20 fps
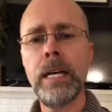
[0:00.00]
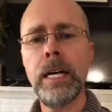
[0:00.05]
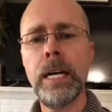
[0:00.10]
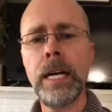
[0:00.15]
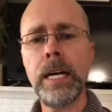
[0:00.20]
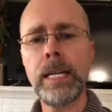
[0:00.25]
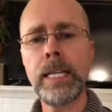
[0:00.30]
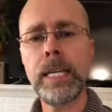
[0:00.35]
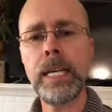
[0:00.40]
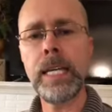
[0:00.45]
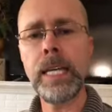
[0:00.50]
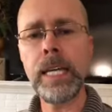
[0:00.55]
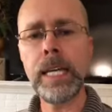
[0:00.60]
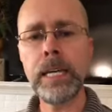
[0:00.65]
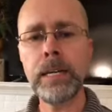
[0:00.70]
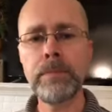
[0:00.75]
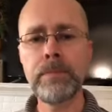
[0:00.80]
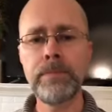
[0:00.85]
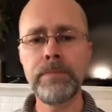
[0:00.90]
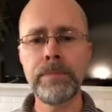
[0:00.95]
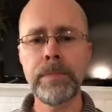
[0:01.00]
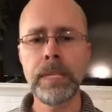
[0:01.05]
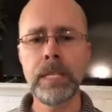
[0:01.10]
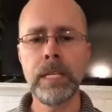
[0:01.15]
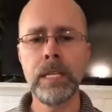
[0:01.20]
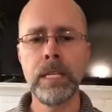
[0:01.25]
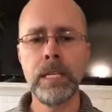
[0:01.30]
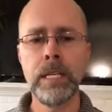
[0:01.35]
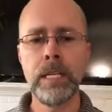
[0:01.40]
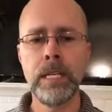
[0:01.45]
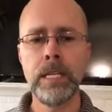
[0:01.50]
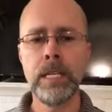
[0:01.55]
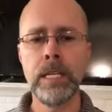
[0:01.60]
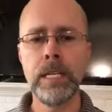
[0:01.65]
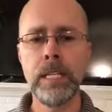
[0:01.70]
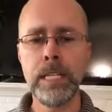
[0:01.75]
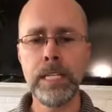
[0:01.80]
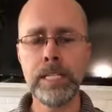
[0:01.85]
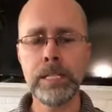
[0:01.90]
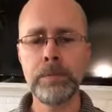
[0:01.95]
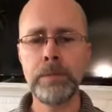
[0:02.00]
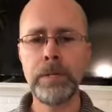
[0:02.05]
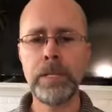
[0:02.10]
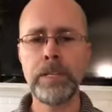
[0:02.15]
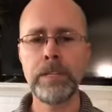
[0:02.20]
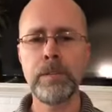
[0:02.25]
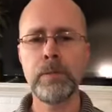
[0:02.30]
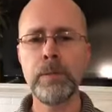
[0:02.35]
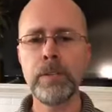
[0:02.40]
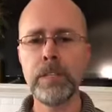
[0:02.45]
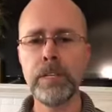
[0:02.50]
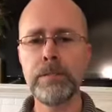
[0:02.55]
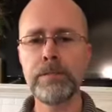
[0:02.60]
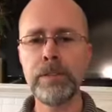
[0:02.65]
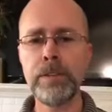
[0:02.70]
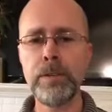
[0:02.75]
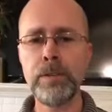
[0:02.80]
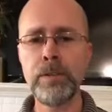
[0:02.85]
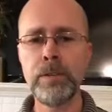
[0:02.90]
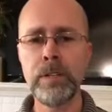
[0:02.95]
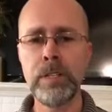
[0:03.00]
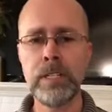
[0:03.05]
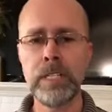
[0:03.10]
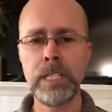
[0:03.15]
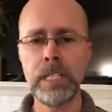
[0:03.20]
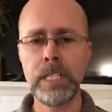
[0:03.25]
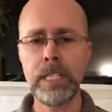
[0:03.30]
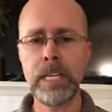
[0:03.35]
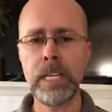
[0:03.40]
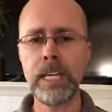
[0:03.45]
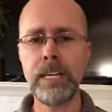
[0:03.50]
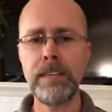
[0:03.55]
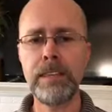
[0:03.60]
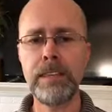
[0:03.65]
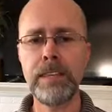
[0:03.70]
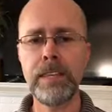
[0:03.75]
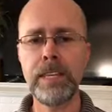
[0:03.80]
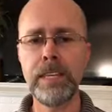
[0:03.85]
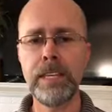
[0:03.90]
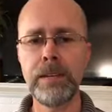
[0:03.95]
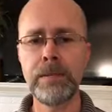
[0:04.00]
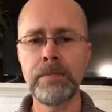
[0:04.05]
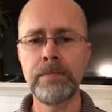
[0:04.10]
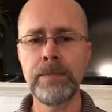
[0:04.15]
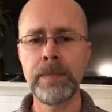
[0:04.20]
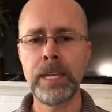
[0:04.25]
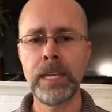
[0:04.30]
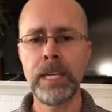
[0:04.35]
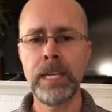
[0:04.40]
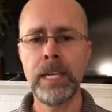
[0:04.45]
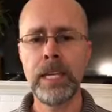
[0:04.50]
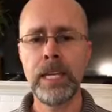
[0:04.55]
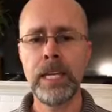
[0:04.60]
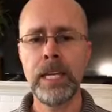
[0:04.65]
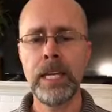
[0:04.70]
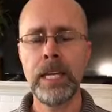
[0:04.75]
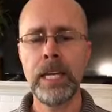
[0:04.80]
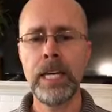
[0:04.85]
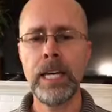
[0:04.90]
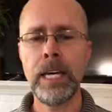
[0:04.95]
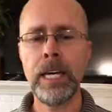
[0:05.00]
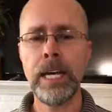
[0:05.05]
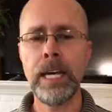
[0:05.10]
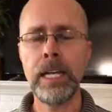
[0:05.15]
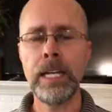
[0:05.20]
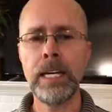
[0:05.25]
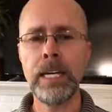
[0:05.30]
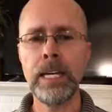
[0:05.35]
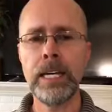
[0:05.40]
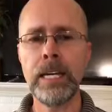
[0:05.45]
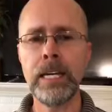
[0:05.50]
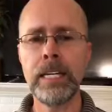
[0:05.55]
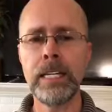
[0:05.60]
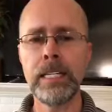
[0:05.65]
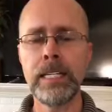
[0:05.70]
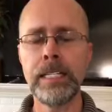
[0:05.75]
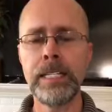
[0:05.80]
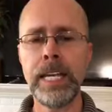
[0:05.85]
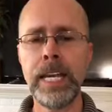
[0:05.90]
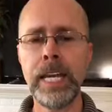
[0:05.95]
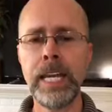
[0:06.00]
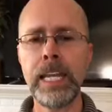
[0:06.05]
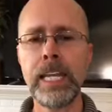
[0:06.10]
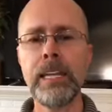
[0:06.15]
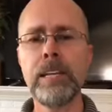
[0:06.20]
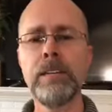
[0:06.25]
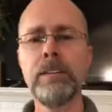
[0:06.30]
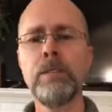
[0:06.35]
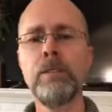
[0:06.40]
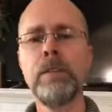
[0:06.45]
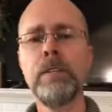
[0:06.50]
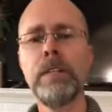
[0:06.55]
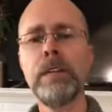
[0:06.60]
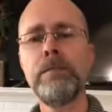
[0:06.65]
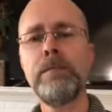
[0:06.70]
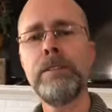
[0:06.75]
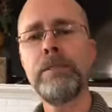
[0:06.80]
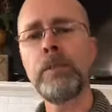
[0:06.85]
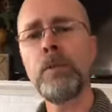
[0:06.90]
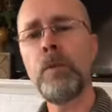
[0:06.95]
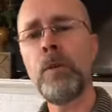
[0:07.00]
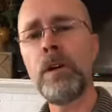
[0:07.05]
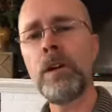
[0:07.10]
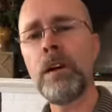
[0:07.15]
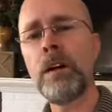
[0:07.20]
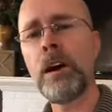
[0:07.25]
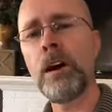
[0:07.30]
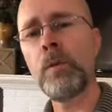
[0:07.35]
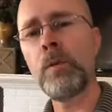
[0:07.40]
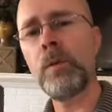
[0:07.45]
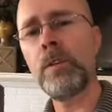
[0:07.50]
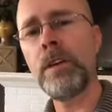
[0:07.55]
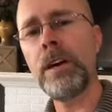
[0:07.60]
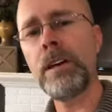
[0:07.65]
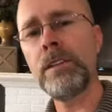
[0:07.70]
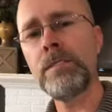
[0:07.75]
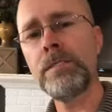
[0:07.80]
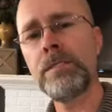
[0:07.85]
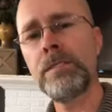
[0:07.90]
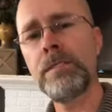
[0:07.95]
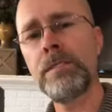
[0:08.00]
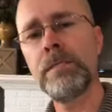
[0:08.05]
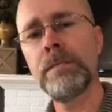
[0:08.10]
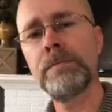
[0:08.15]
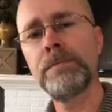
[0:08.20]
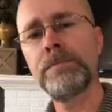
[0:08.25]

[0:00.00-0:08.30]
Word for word: uh, Kenny, Elizabeth, we love you. Keith, and uh, Danny, we love everyone on with us.